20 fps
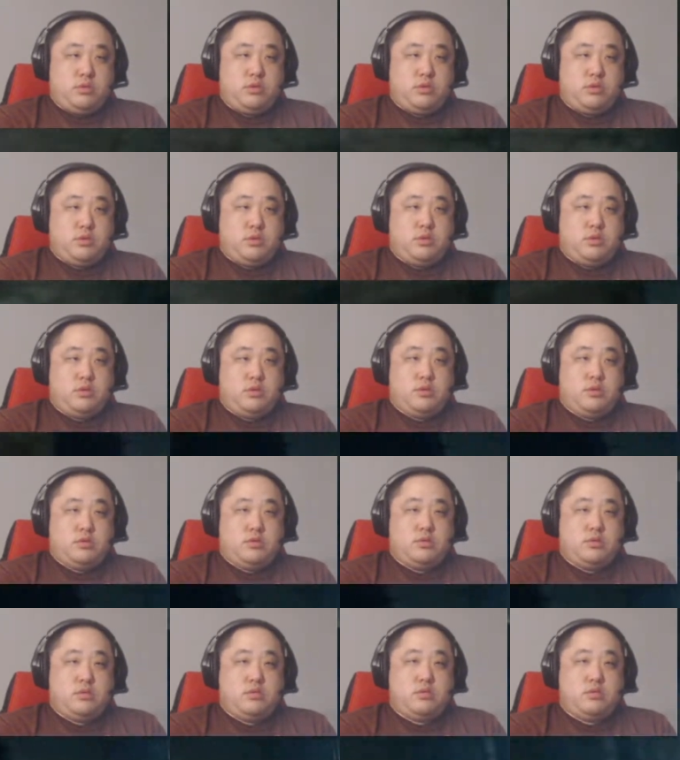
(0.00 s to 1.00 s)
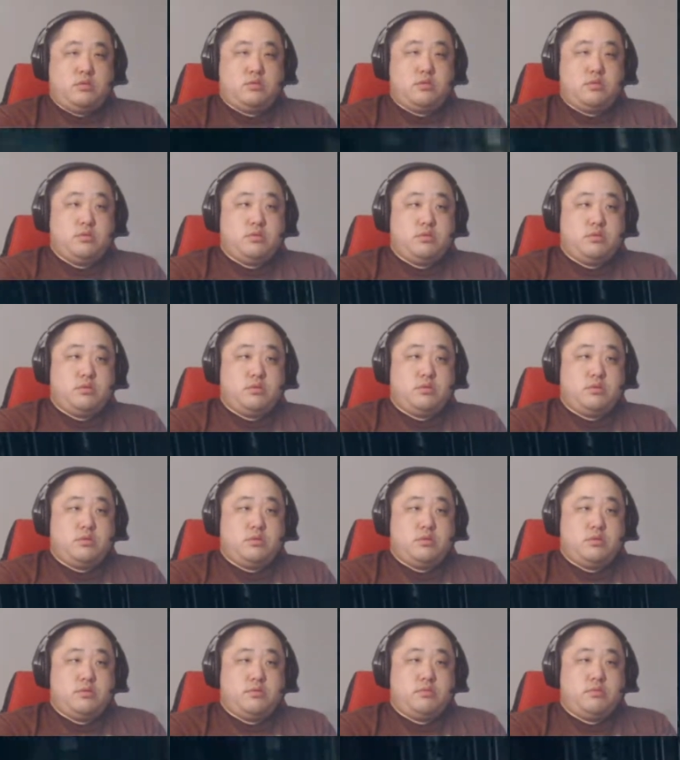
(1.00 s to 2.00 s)

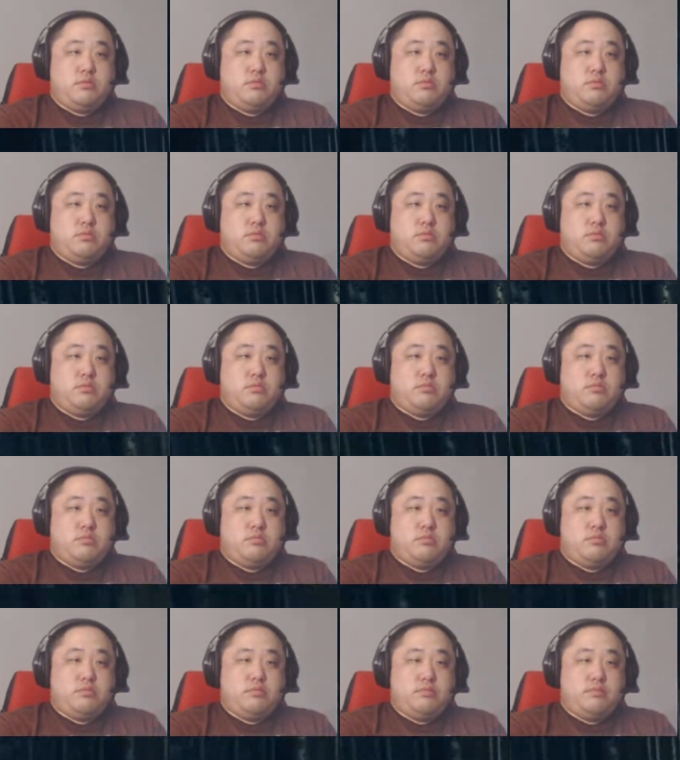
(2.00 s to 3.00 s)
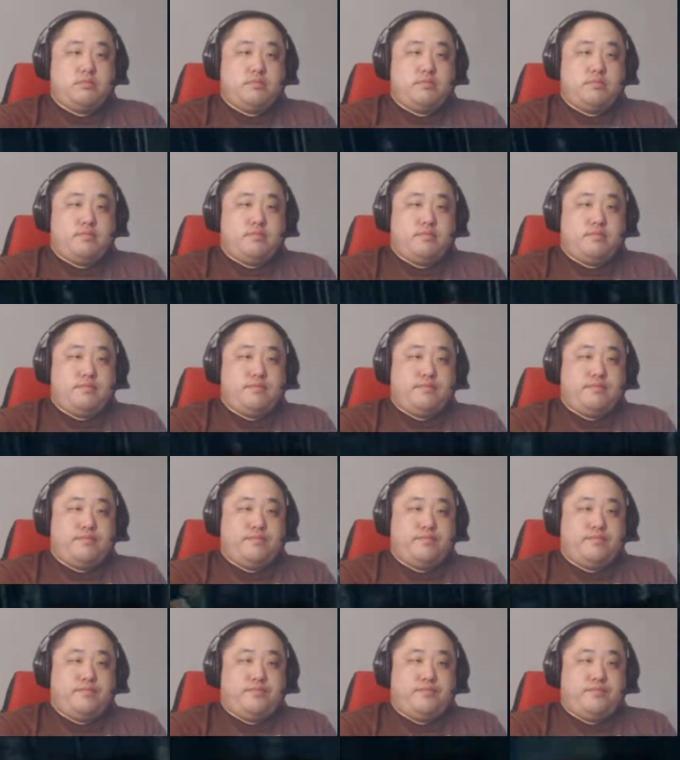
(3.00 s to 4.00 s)

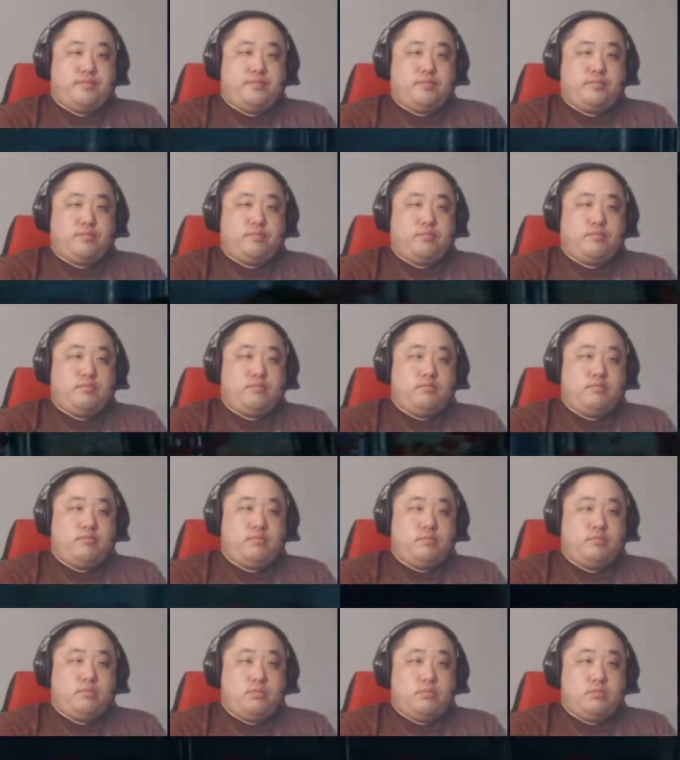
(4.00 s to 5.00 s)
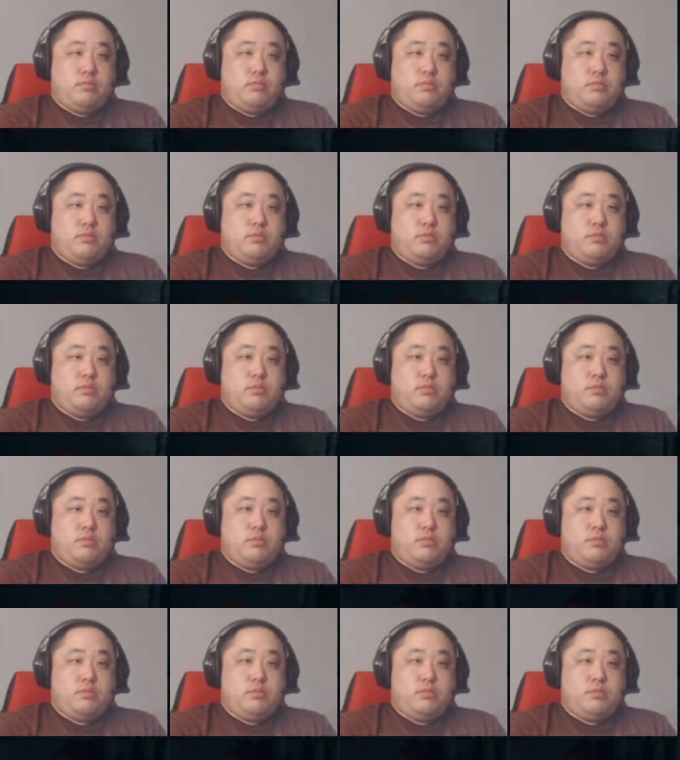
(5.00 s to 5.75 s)
(no one is talking)